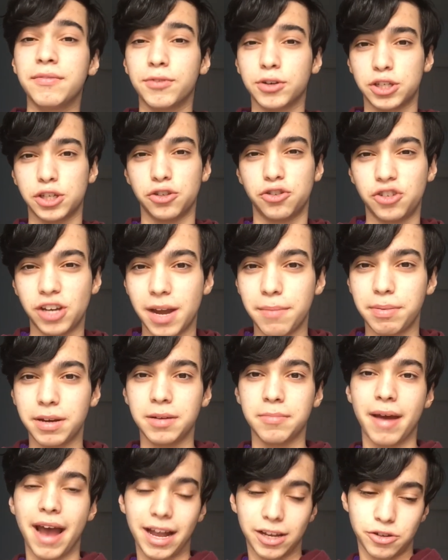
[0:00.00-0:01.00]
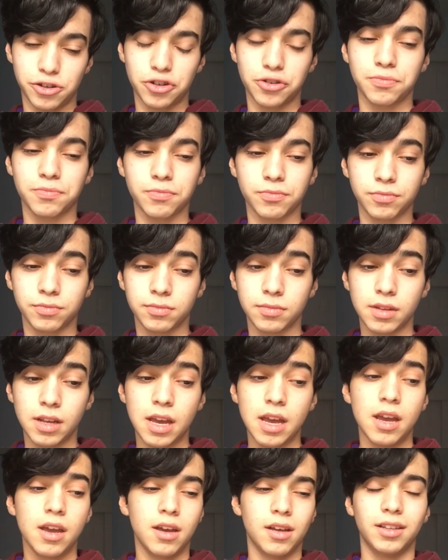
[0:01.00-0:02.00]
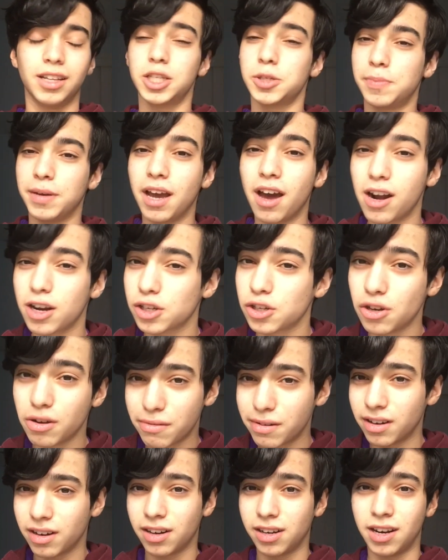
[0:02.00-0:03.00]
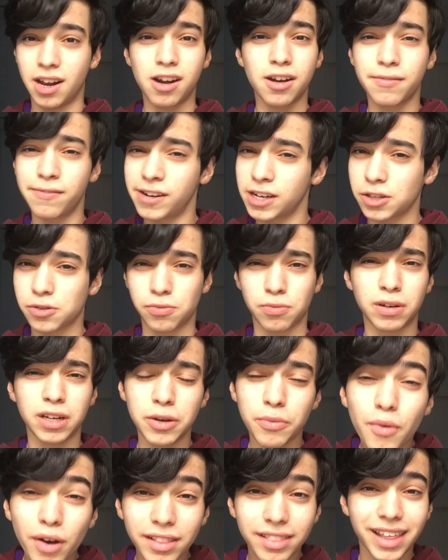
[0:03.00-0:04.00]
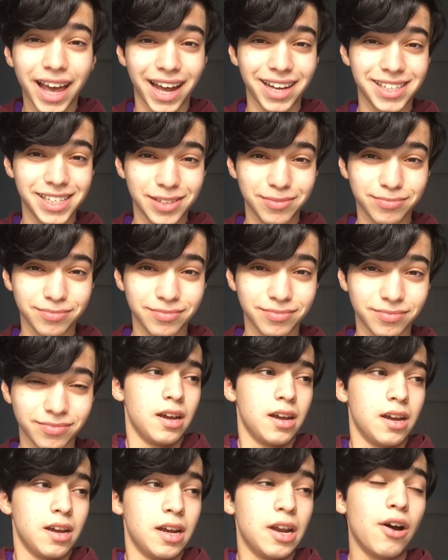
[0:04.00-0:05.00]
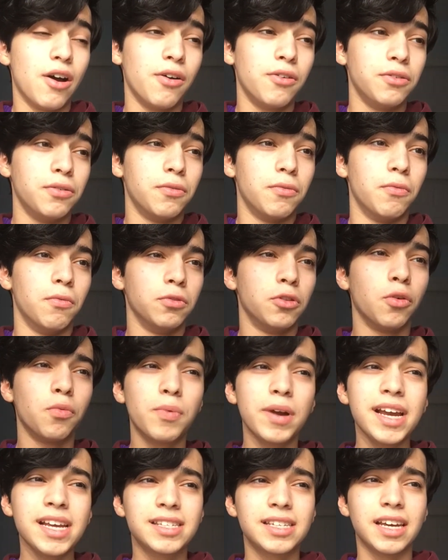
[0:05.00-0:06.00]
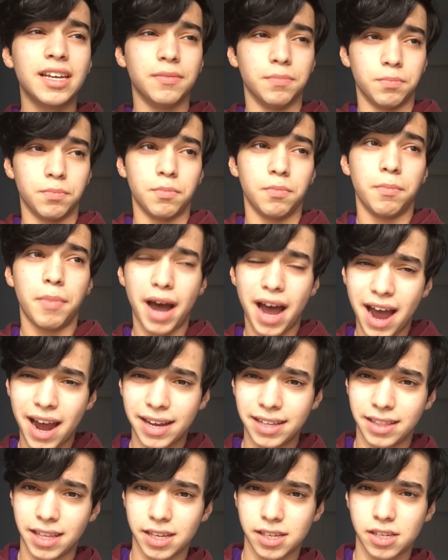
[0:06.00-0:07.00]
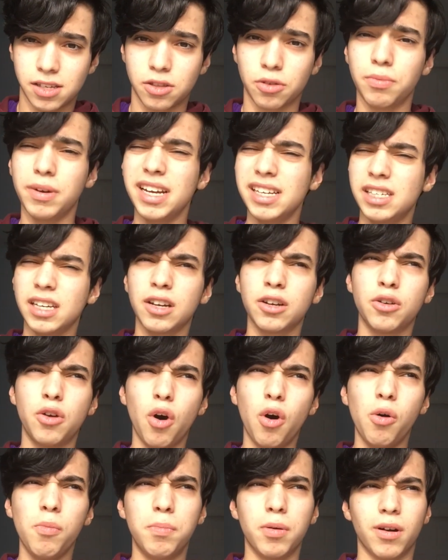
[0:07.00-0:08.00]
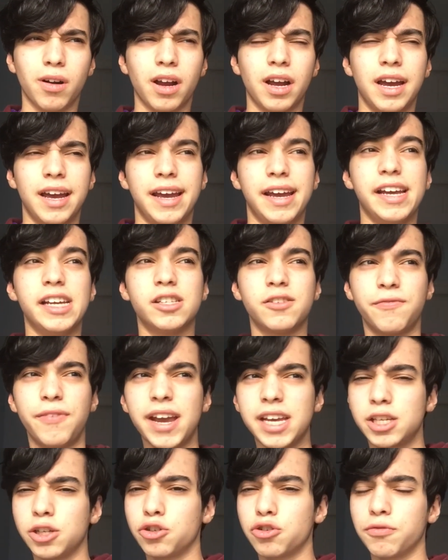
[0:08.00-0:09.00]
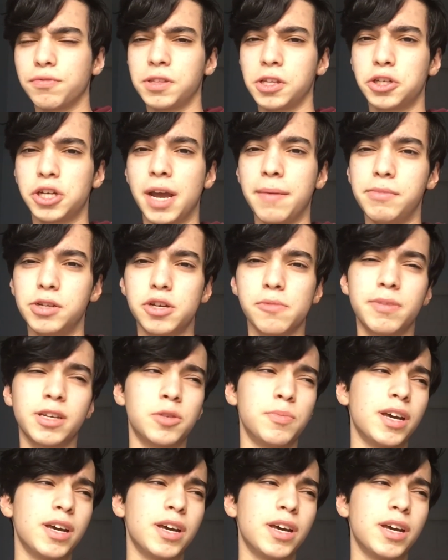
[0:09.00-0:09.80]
versus champion match. Let's be honest, no one, none of us really want that. Now, the reason behind this, the reason Goldberg is facing Drew for the championship is